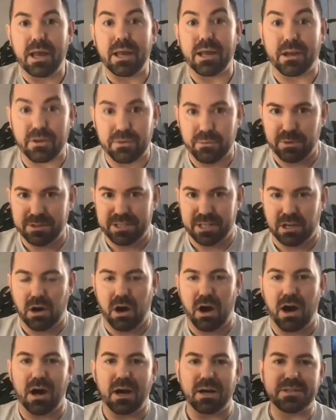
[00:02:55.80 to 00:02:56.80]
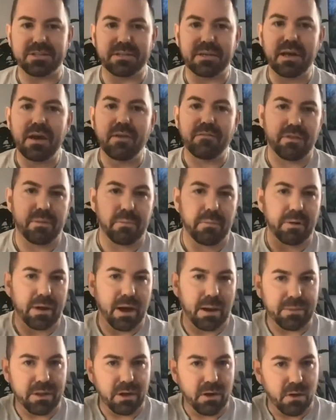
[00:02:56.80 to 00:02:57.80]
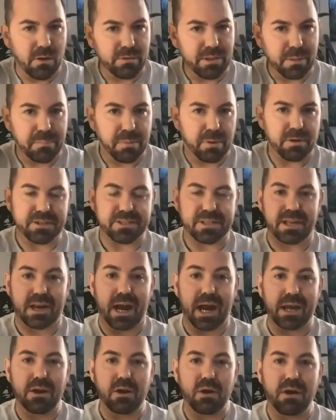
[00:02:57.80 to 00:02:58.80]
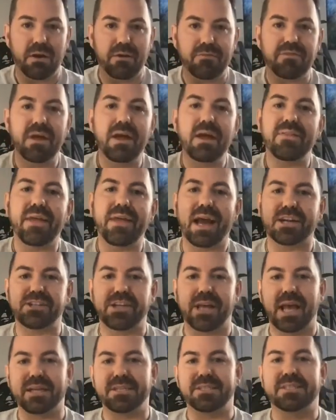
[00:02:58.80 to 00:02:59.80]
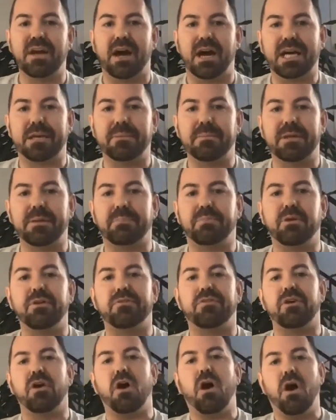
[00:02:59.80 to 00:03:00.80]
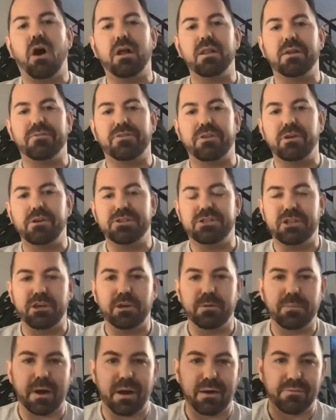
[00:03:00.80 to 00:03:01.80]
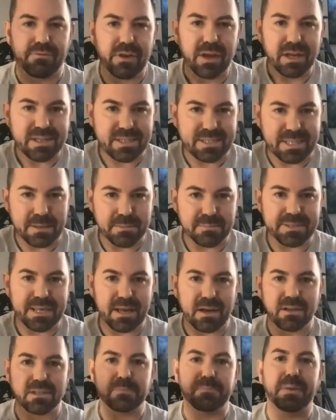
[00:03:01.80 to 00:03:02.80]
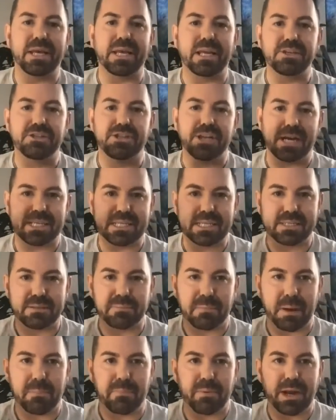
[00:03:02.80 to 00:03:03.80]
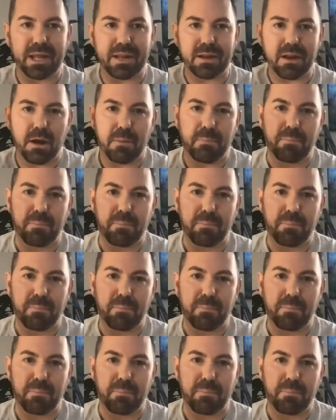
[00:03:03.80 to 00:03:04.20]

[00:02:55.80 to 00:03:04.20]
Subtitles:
It was the cost. I'm the only person that I know of that actually has documented proof on all of YouTube of stem cells being injected to my brain, and